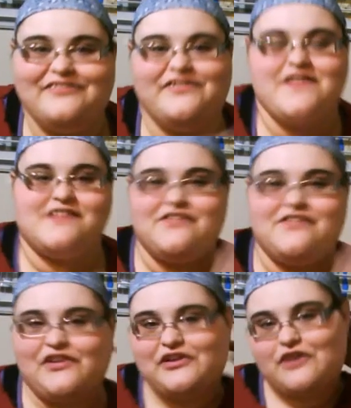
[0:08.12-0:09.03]
For those of
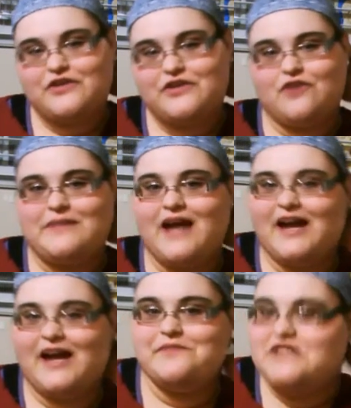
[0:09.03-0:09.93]
you who don't know me,
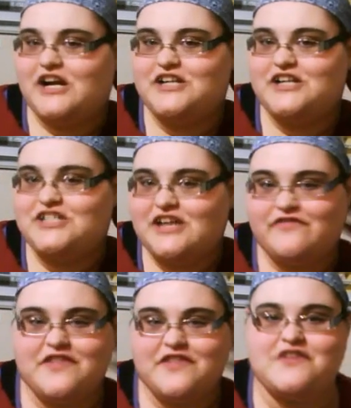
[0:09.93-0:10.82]
I'm Cherish, and
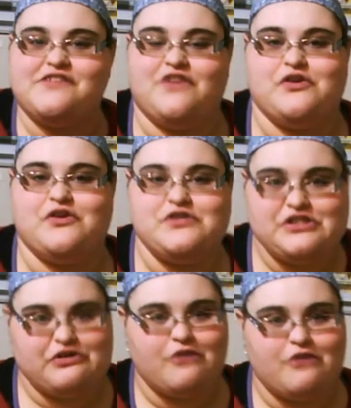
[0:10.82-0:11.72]
for those of you who do
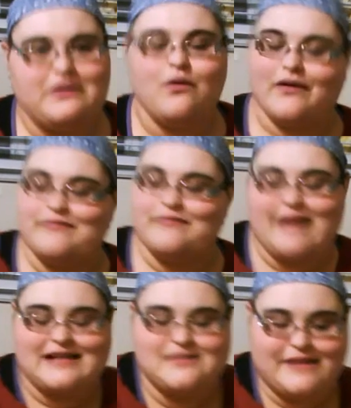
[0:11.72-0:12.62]
know me, welcome
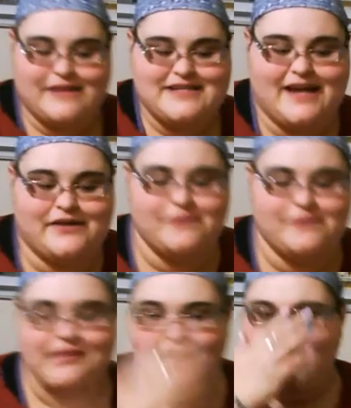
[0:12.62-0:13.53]
back to my channel.
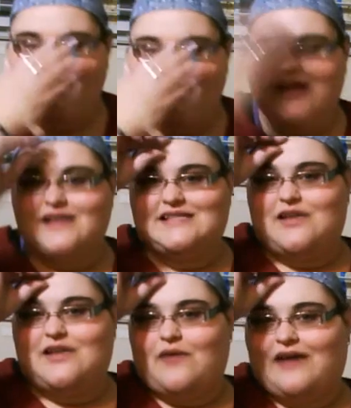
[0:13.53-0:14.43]

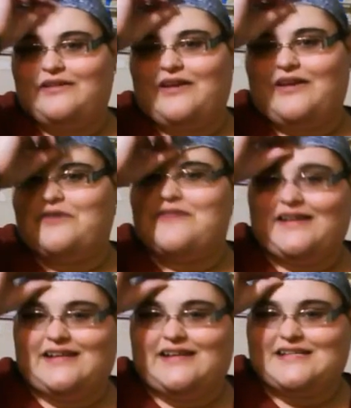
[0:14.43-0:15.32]
So I know
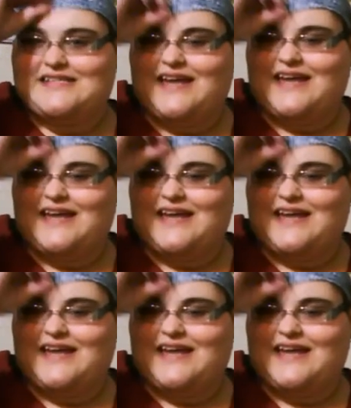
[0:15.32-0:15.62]
that this